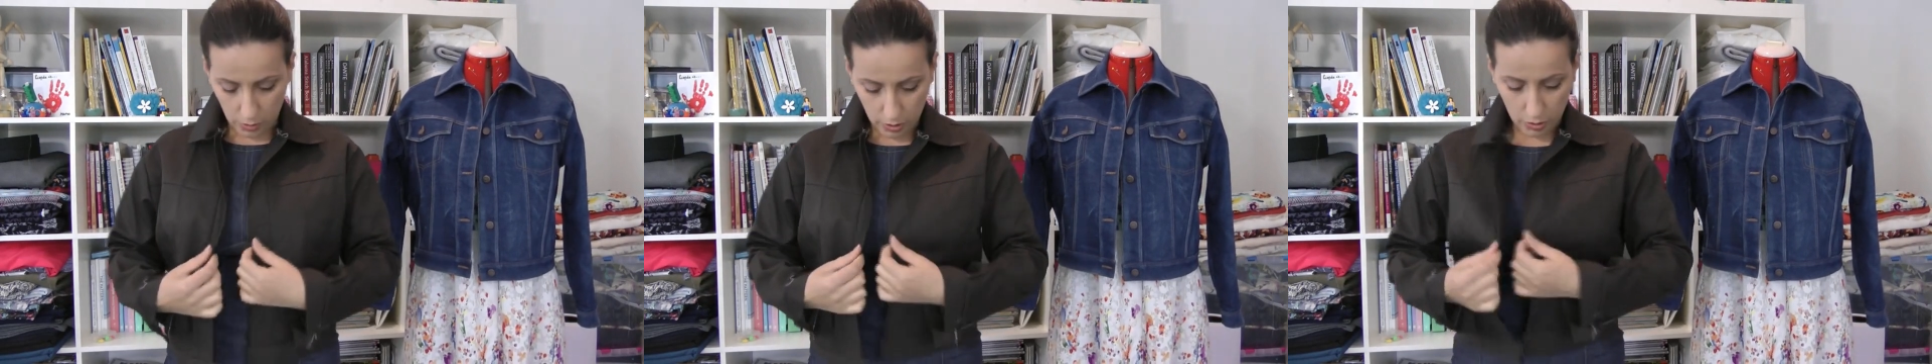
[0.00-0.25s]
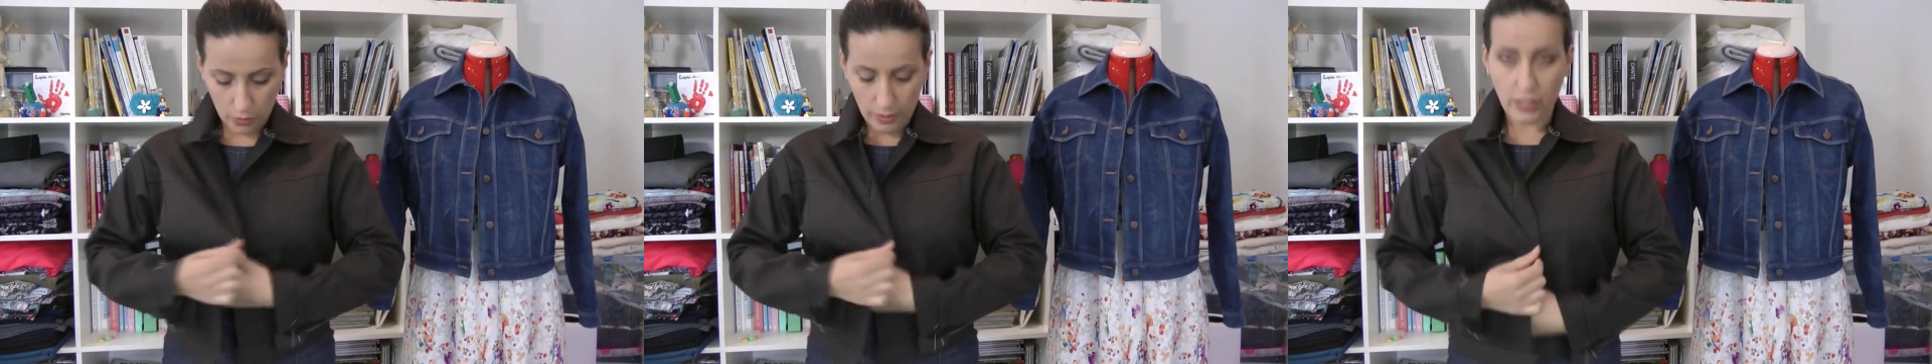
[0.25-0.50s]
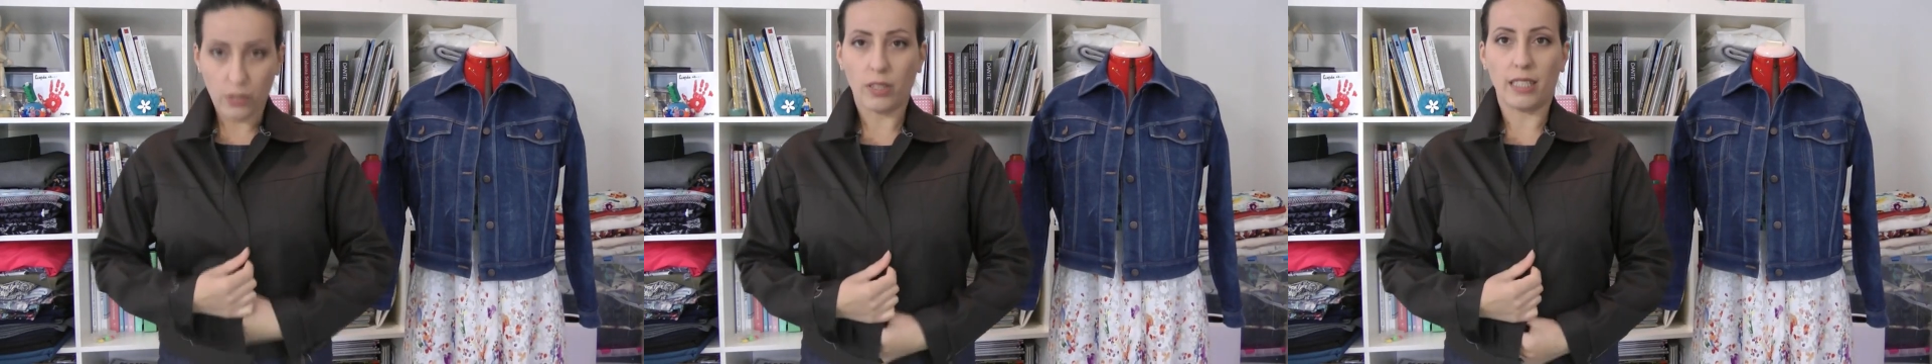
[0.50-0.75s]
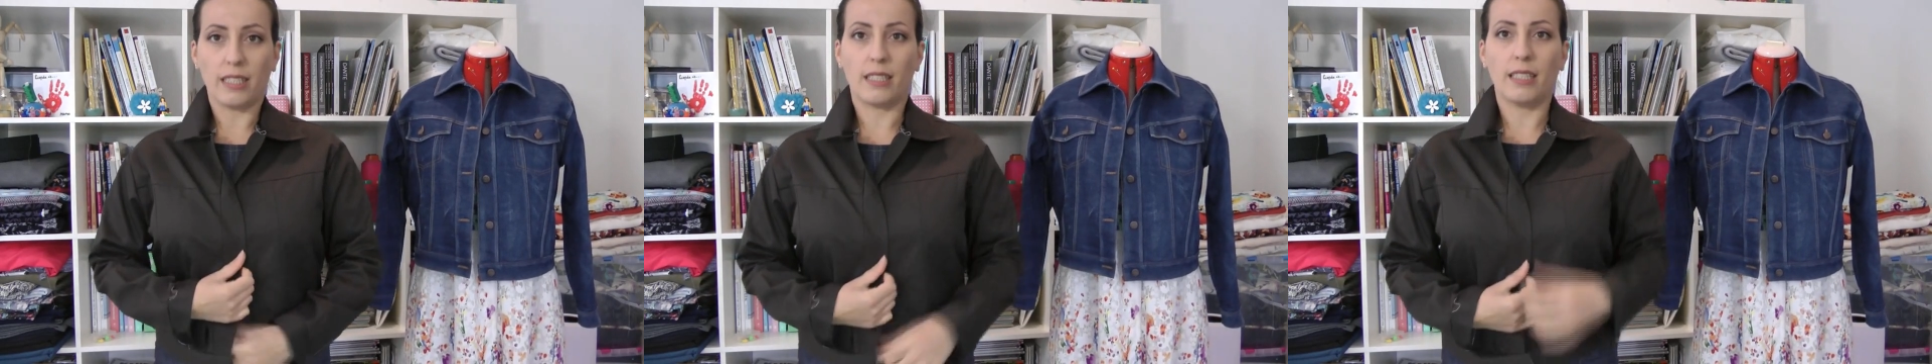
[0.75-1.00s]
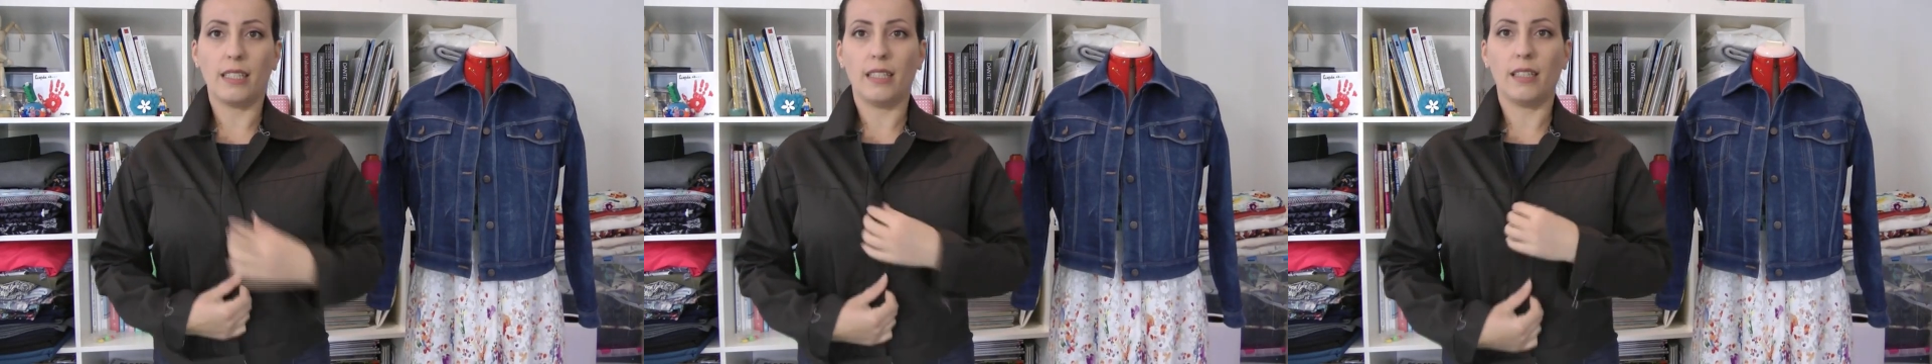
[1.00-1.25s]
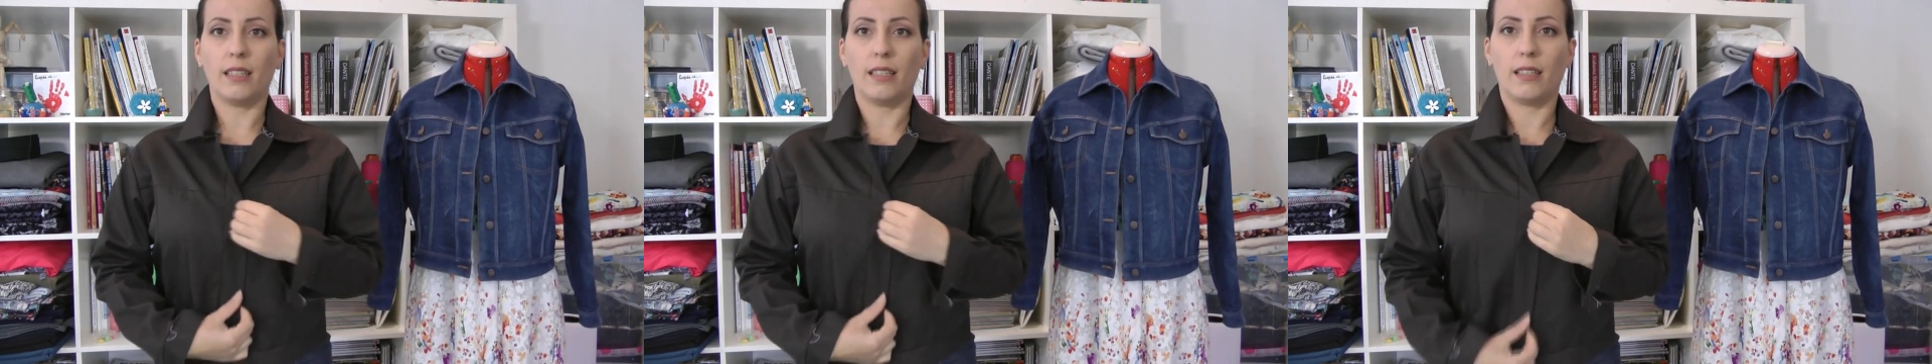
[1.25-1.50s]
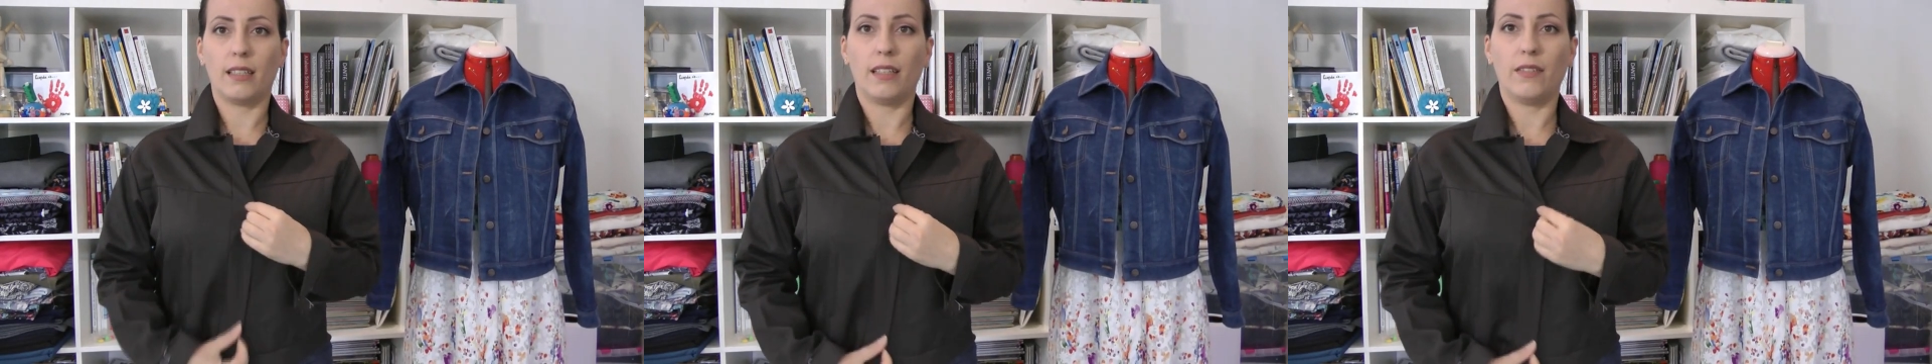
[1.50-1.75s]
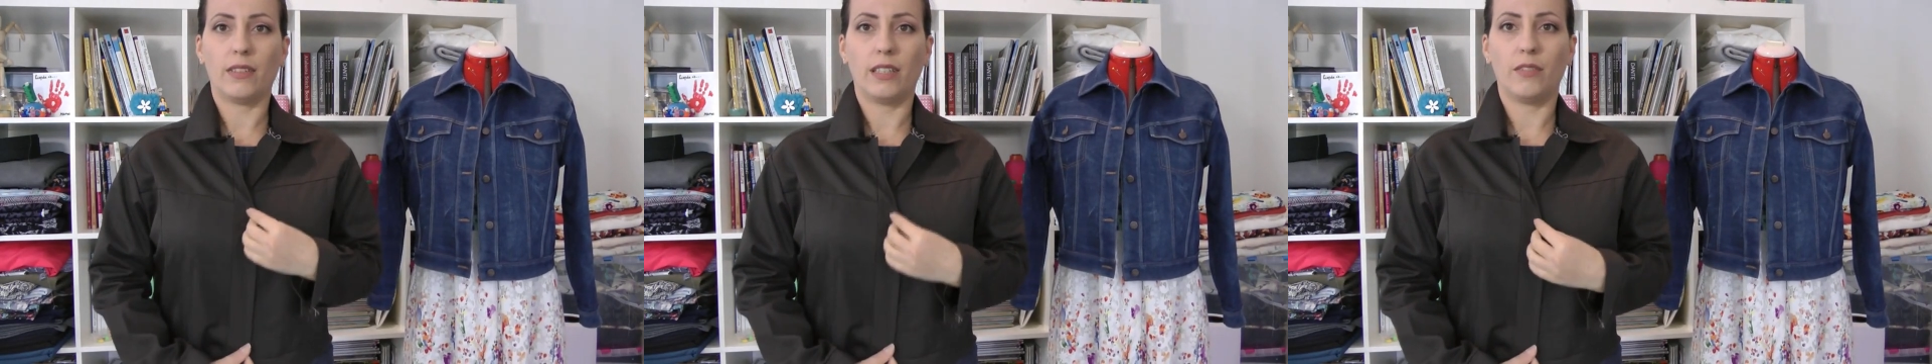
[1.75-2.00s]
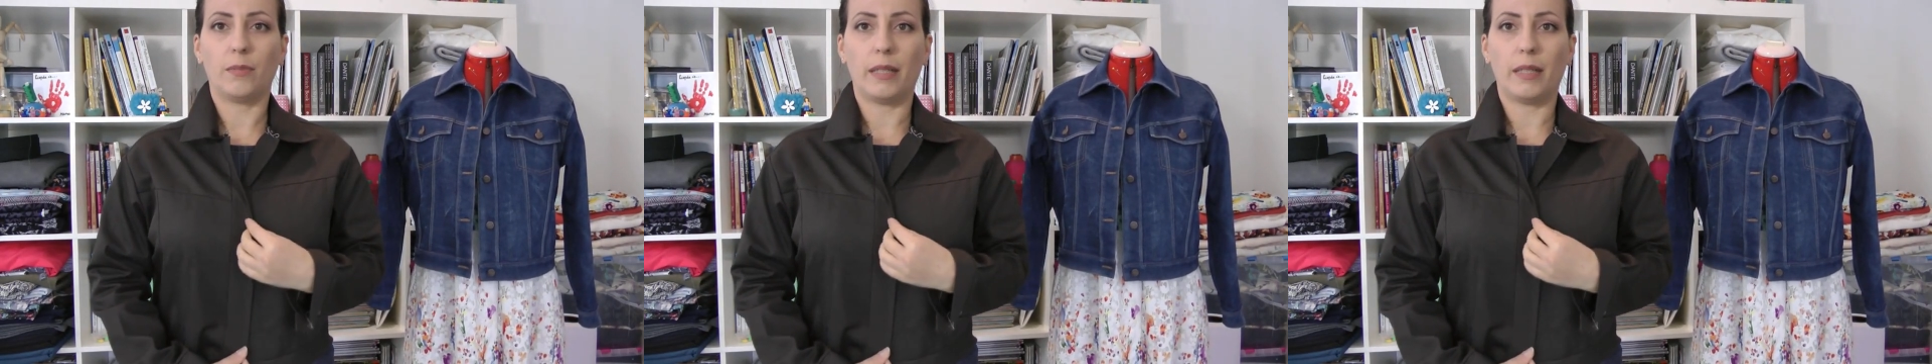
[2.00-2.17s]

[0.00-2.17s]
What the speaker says: So as you can see, even if